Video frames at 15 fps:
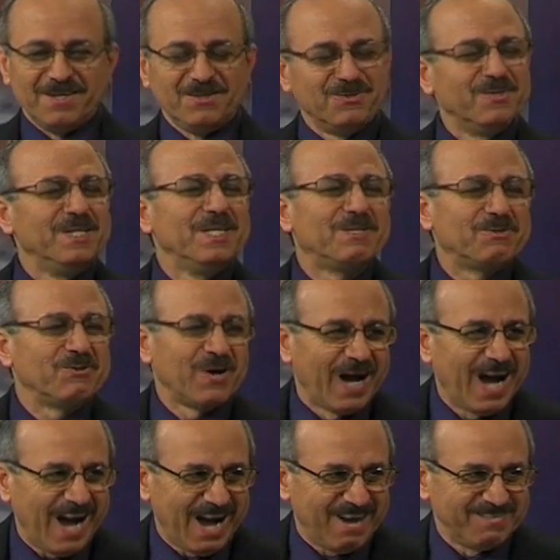you need to
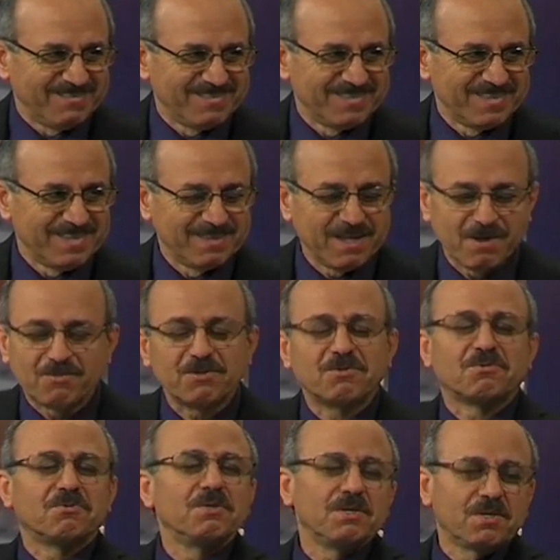have. They were
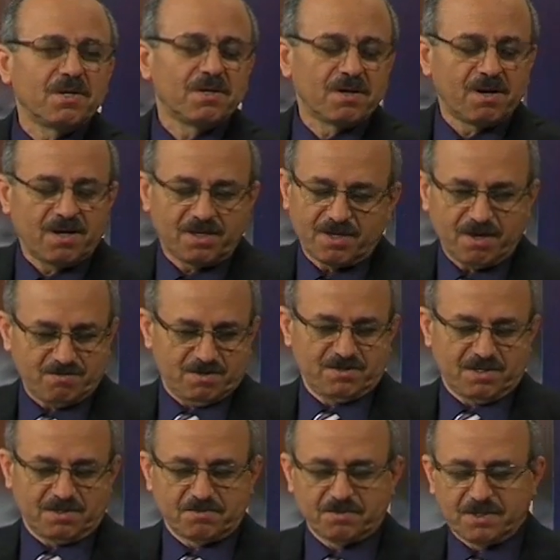drinking a lot. I was
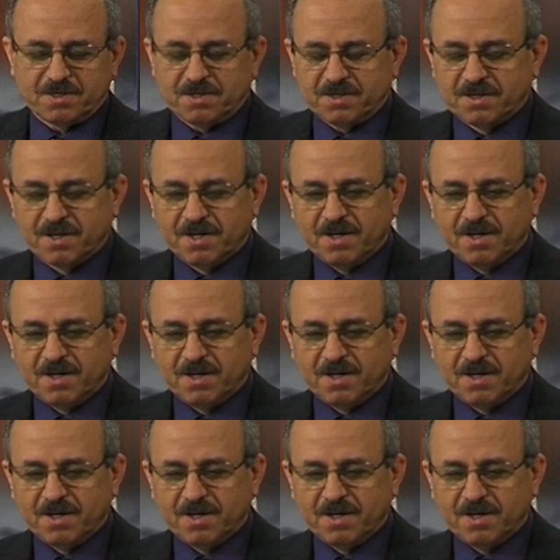not drinking.